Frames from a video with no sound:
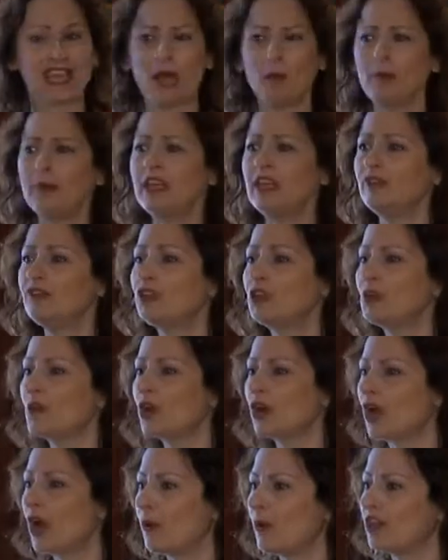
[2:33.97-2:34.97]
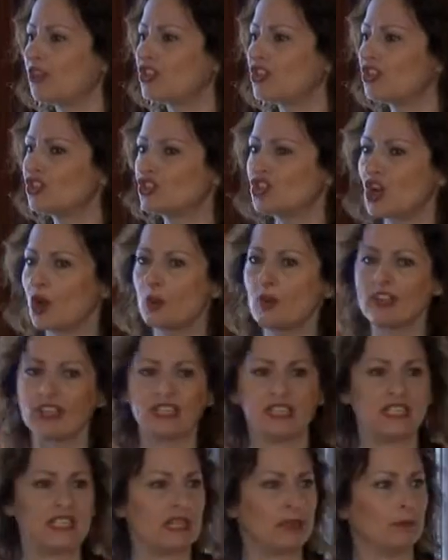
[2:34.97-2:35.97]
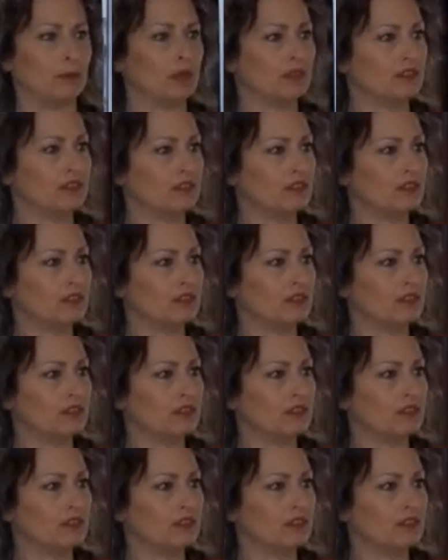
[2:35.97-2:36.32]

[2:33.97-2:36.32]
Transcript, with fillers: How many of you are going to the show with a team?